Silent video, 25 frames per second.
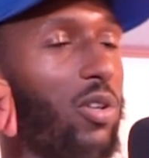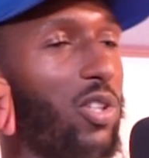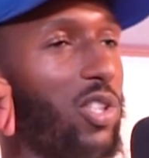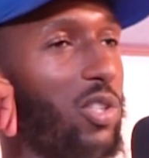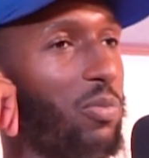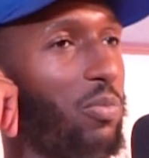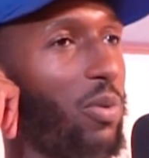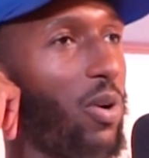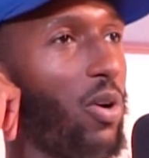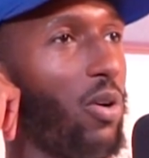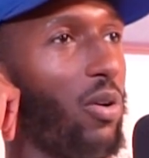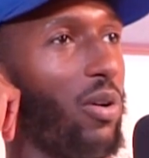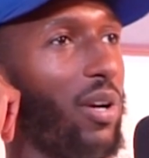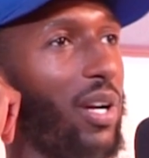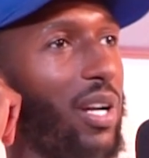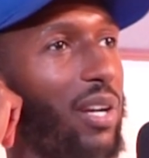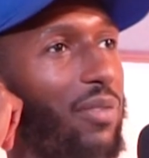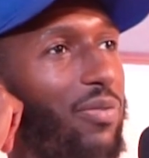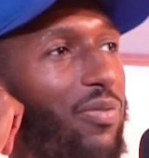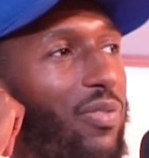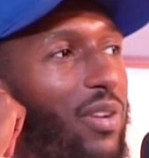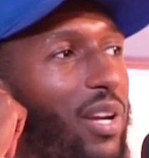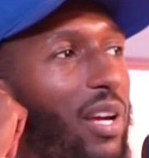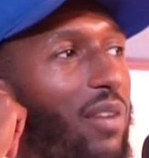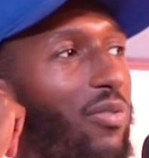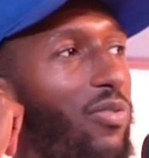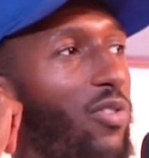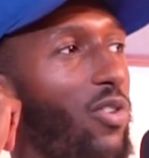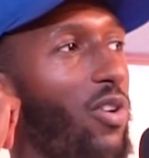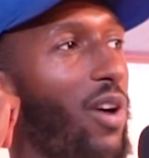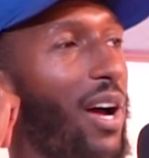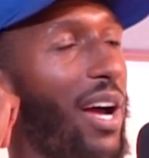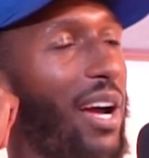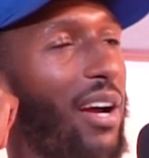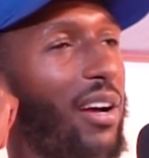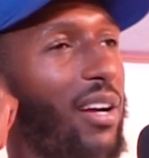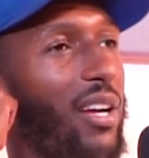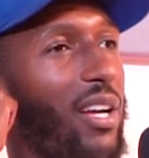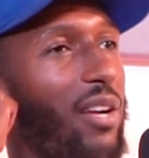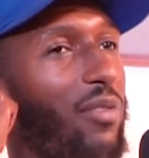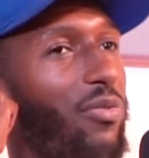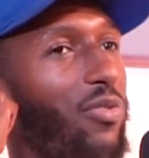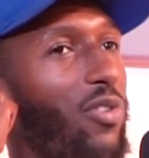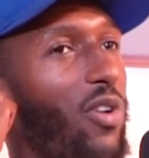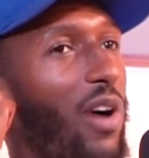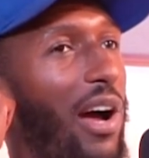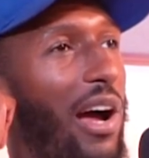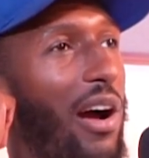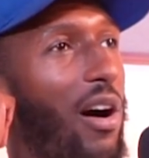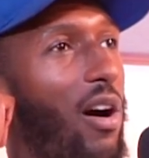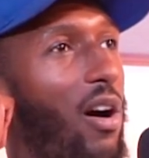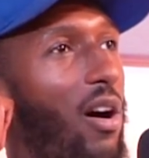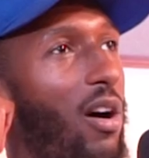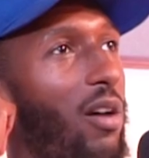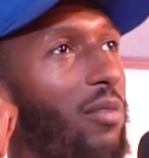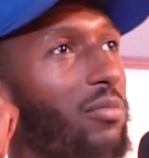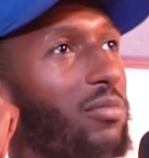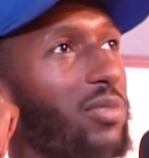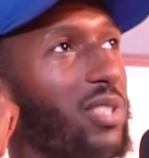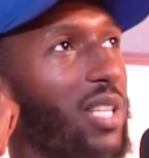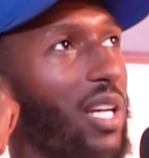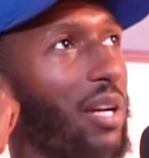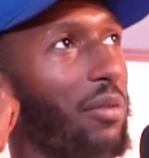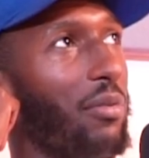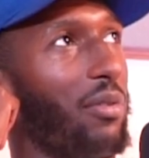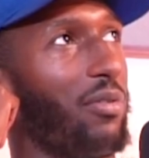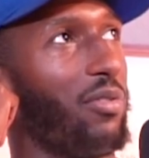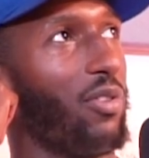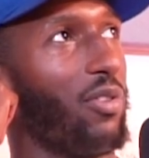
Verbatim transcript: Because bro, if if you're out, if you're out arms, yeah, with